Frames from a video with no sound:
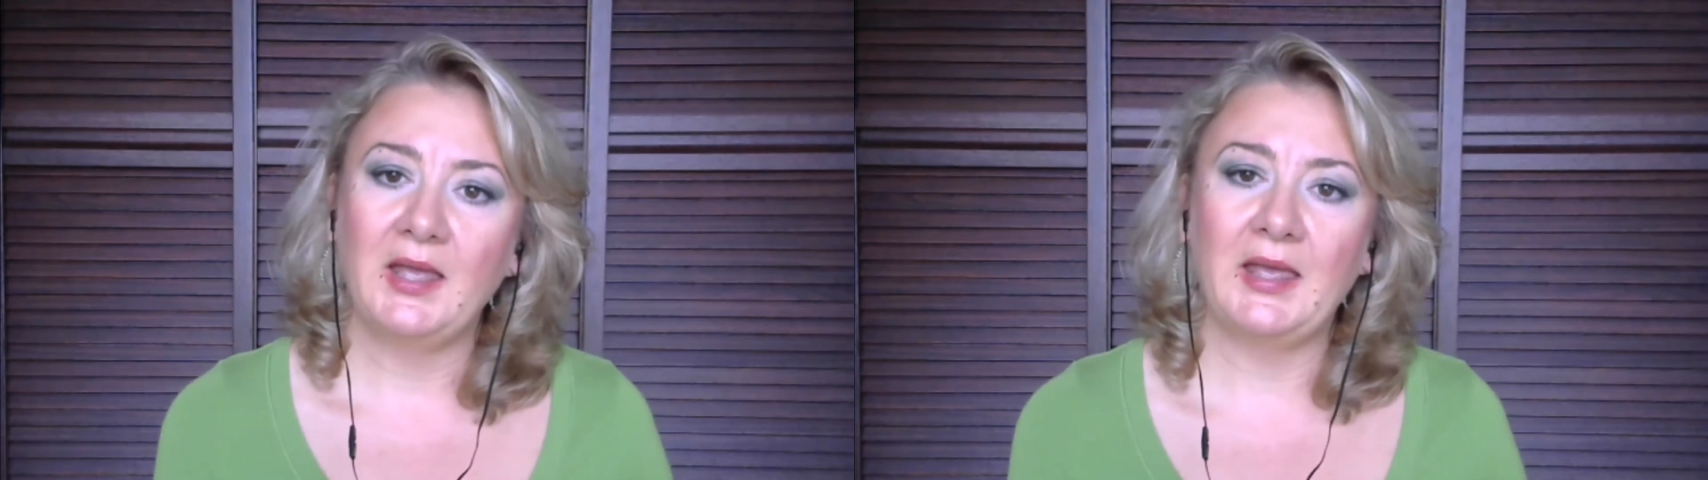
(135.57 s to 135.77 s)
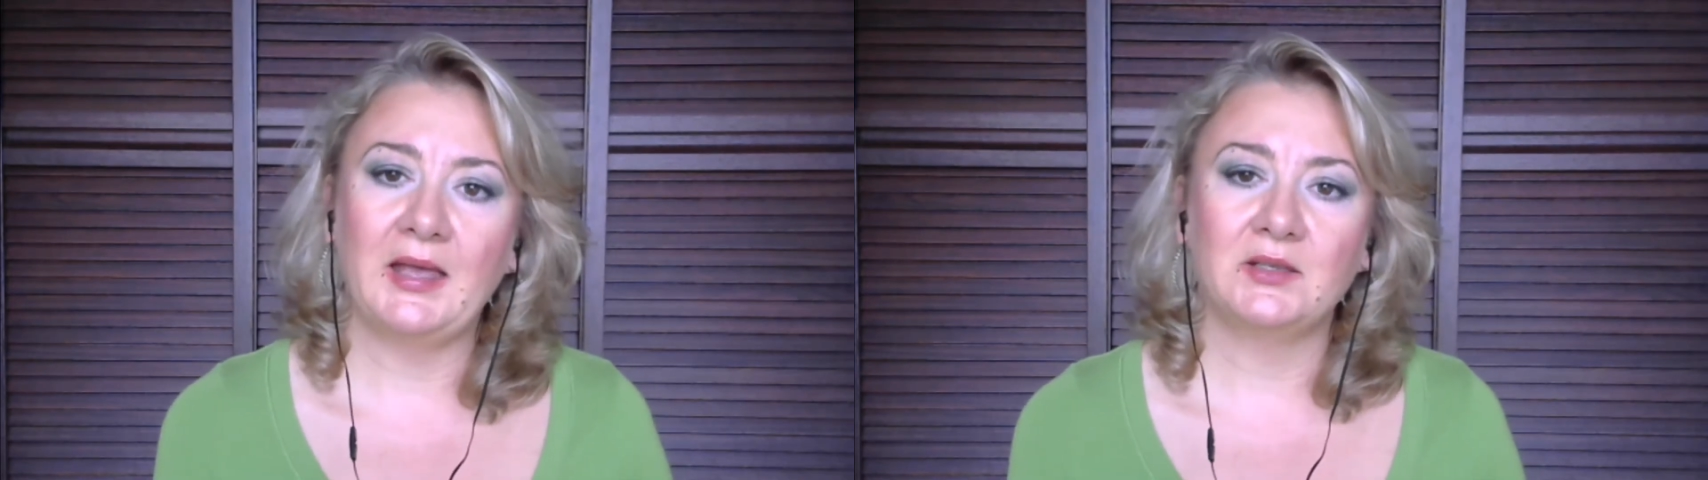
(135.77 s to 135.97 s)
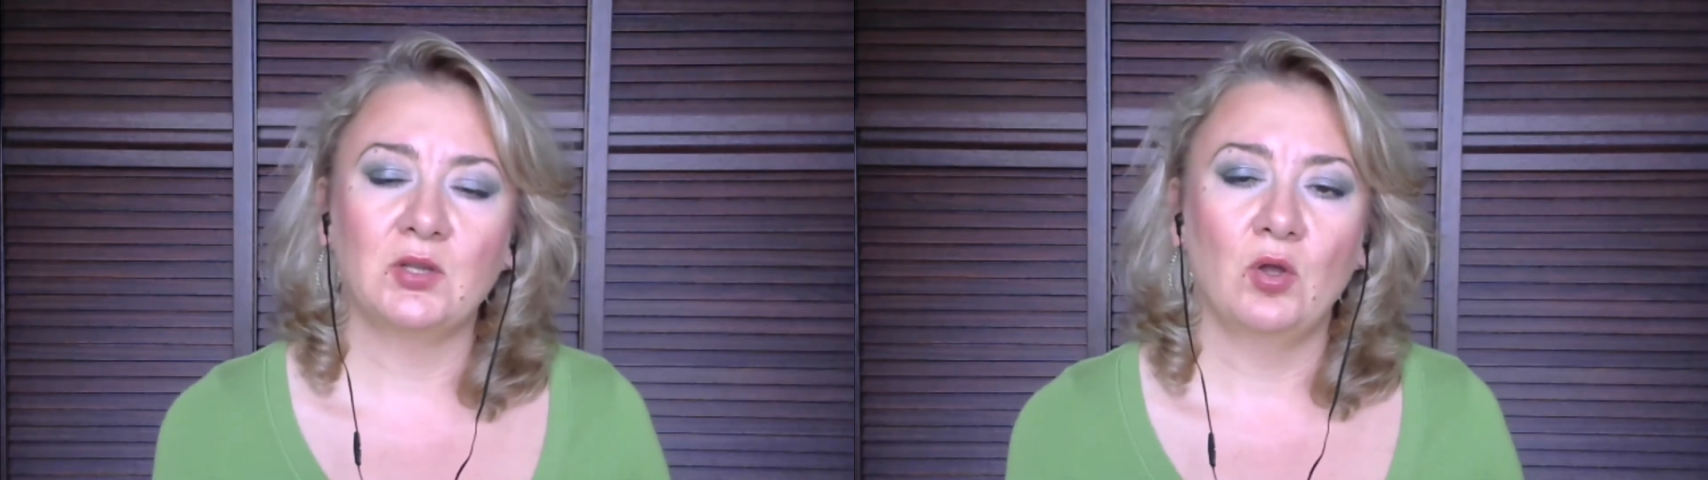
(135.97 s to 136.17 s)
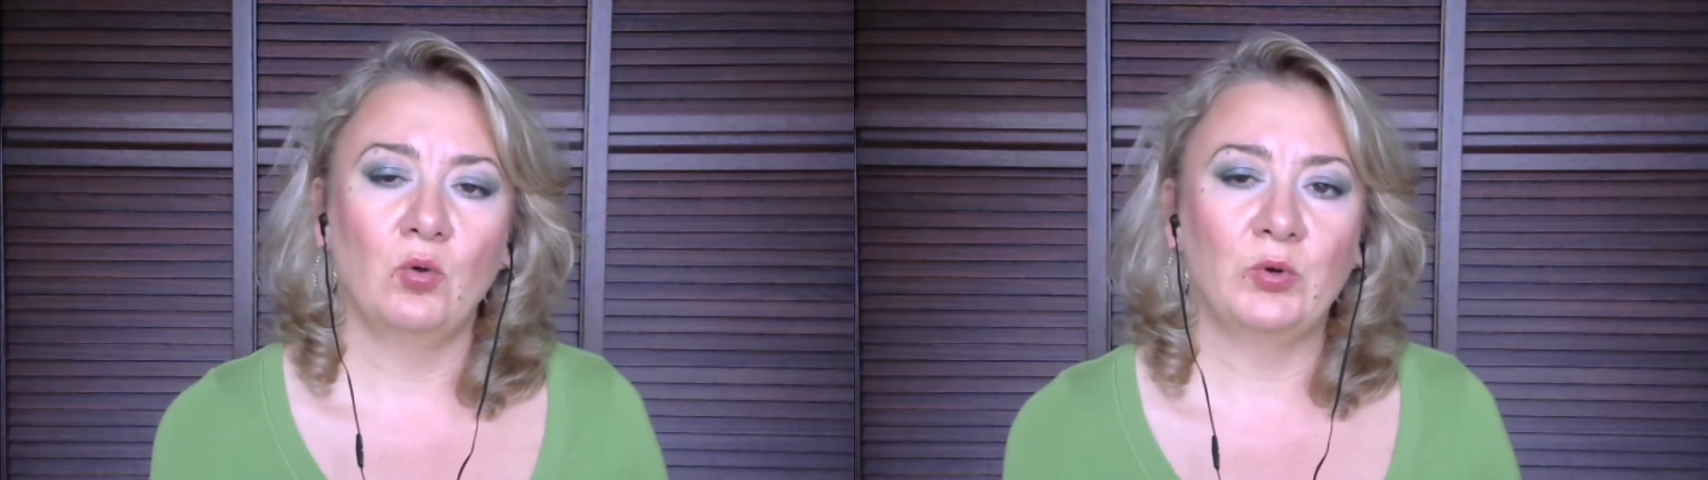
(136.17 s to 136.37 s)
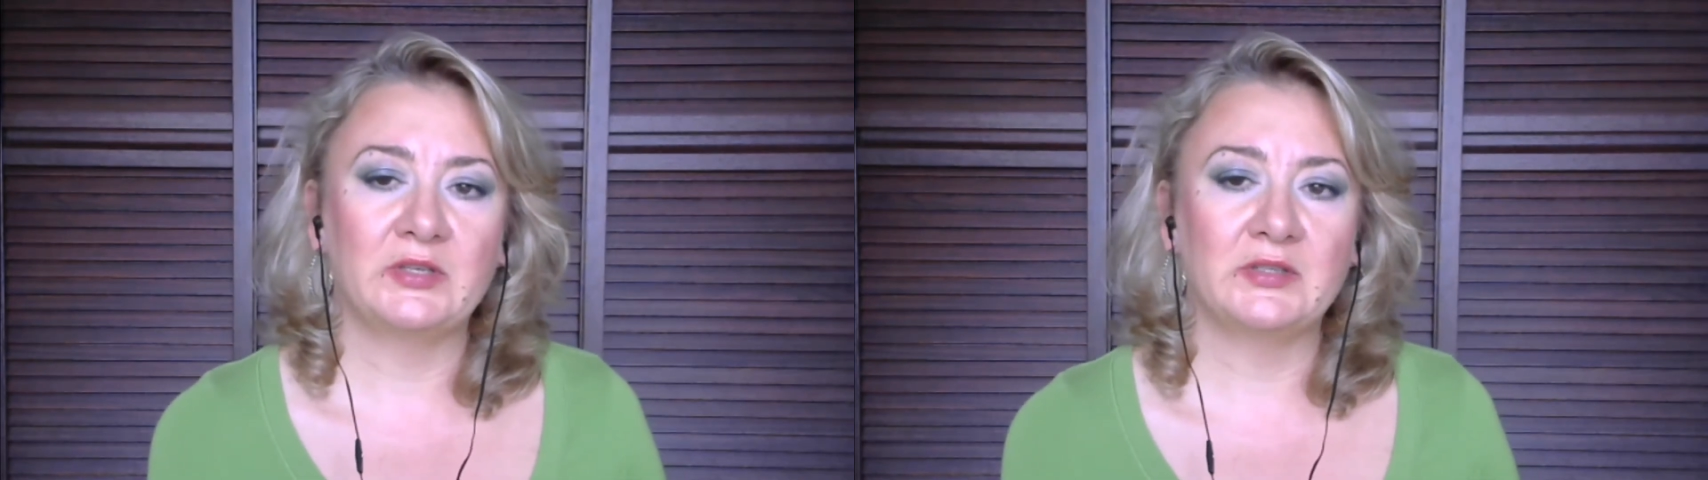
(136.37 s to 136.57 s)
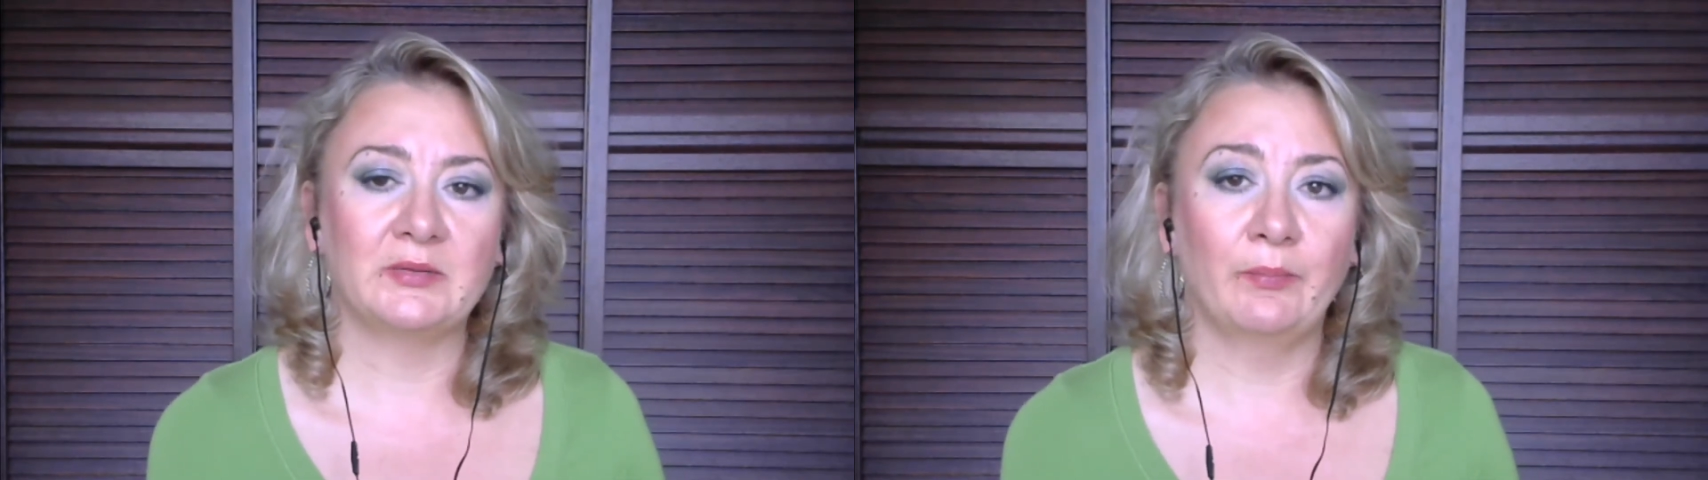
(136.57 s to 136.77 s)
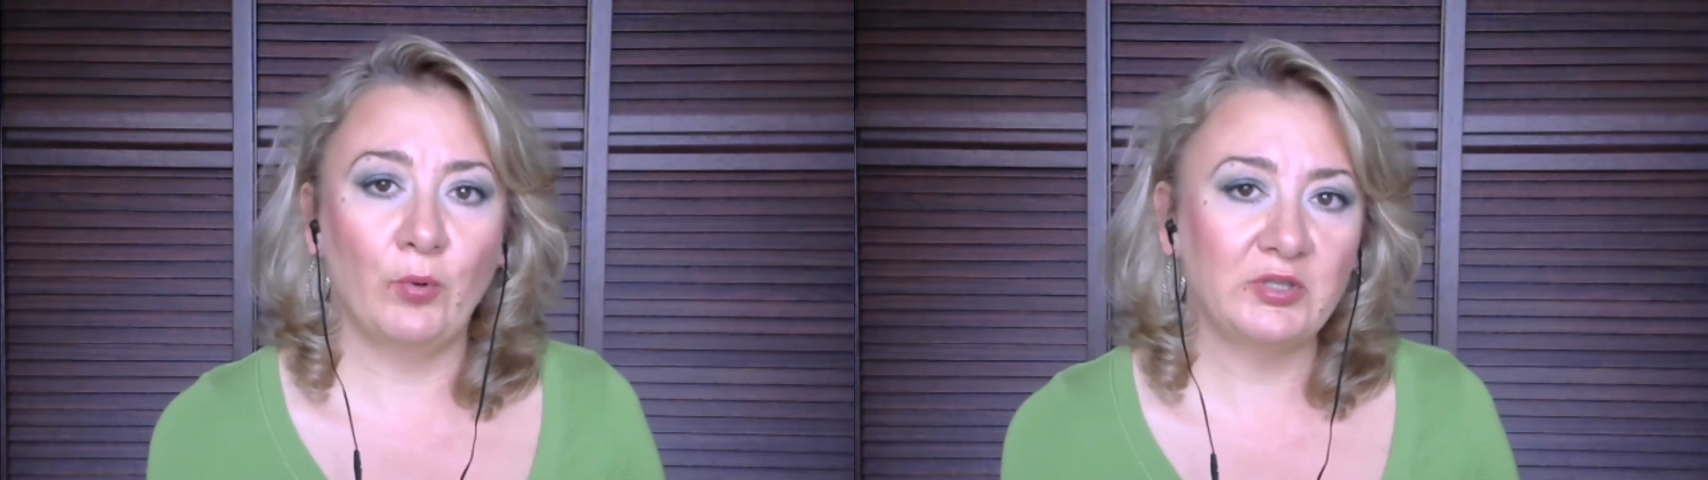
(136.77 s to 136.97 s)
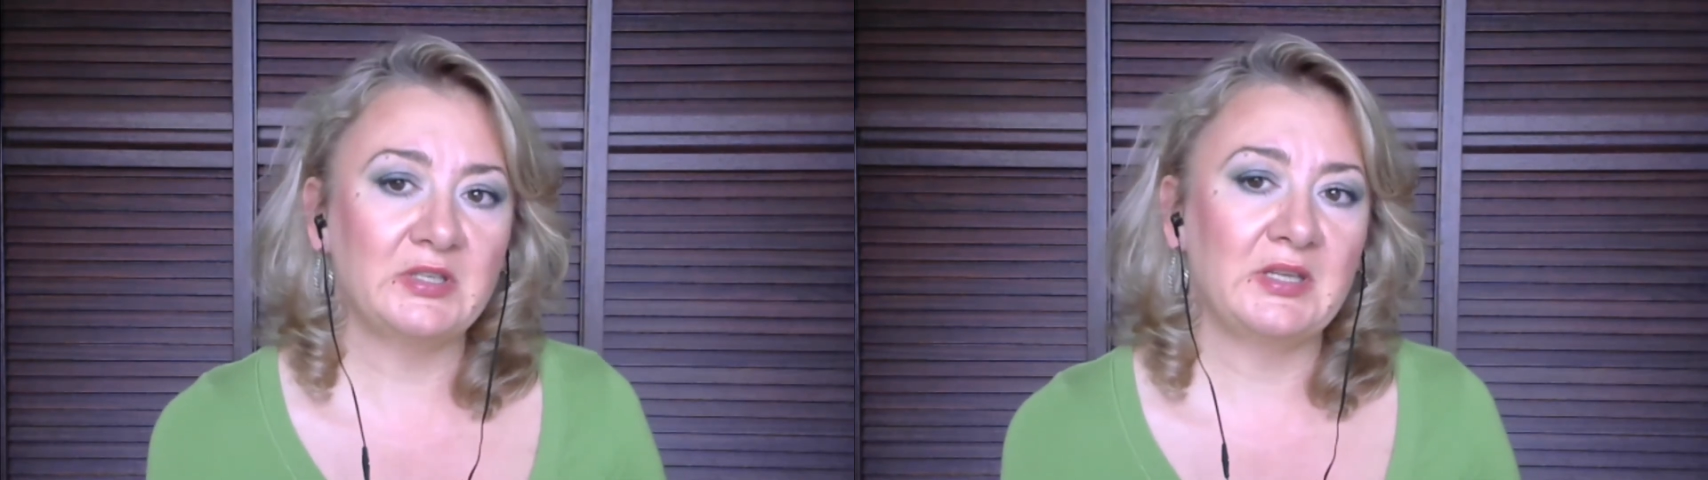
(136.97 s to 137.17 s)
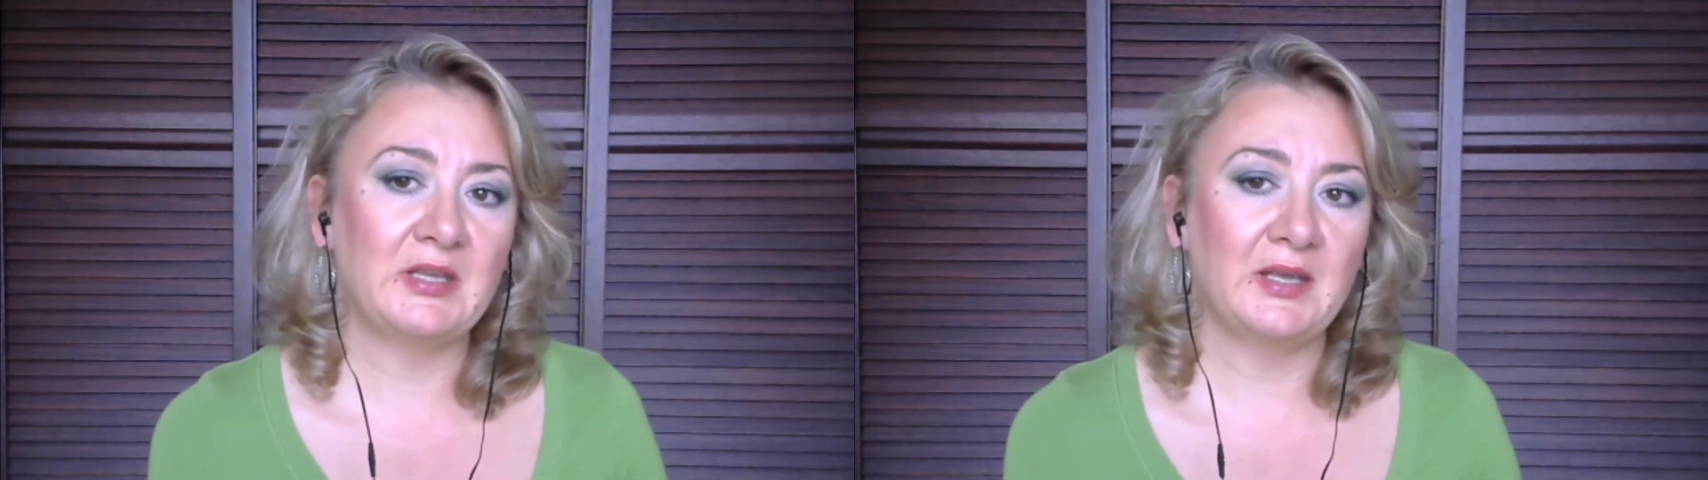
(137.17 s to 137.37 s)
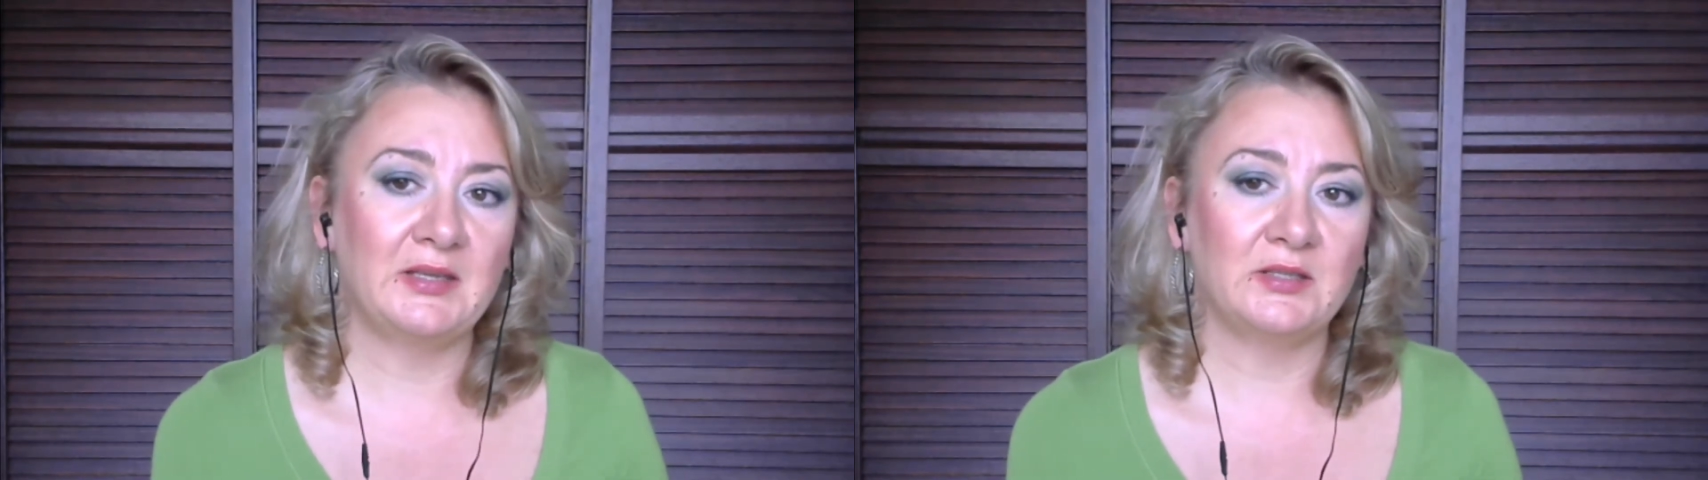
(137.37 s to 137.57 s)
and what is important
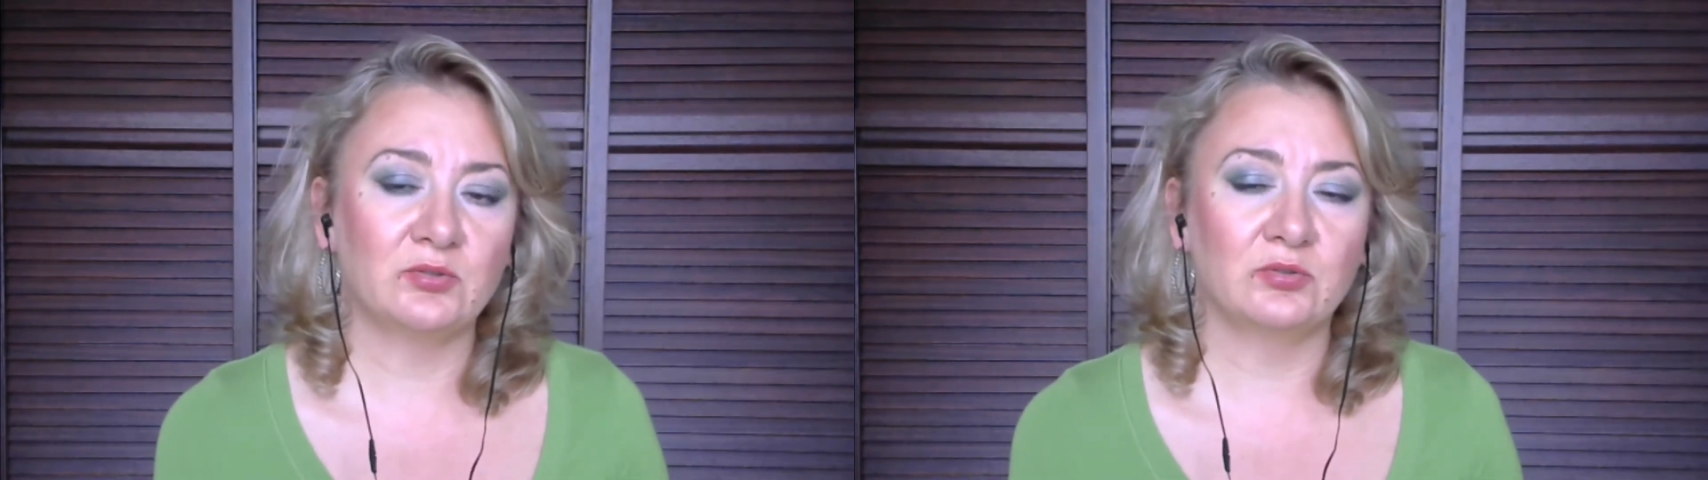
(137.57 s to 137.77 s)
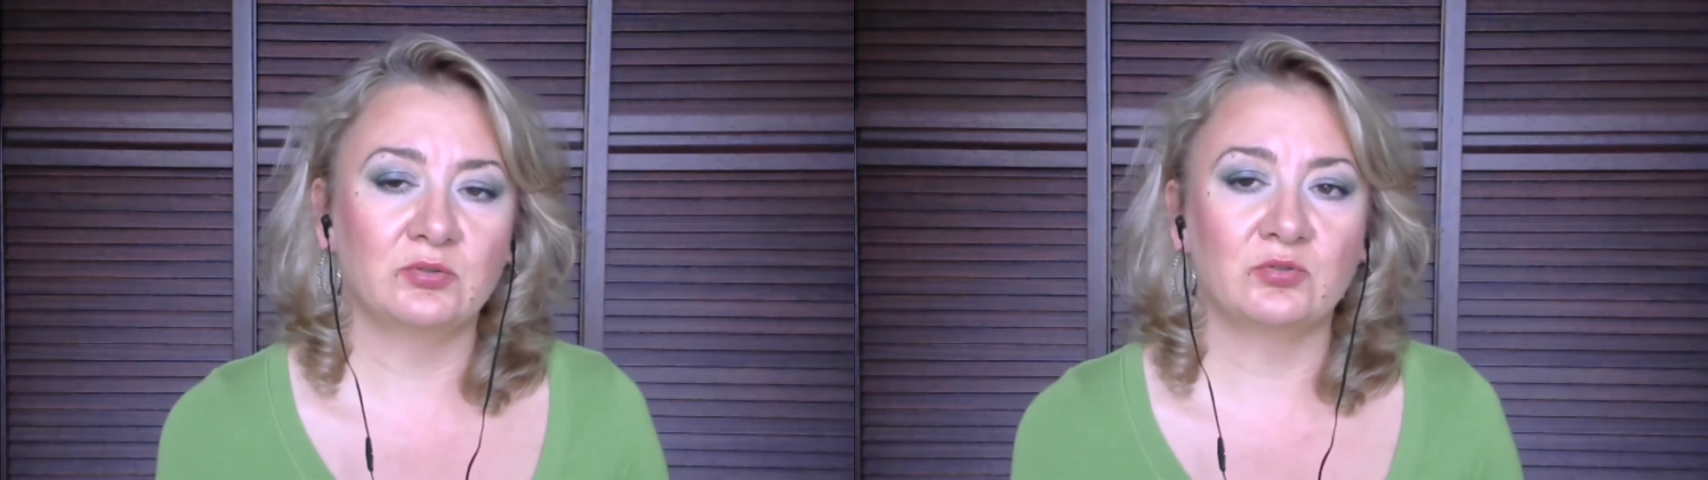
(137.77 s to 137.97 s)
here is to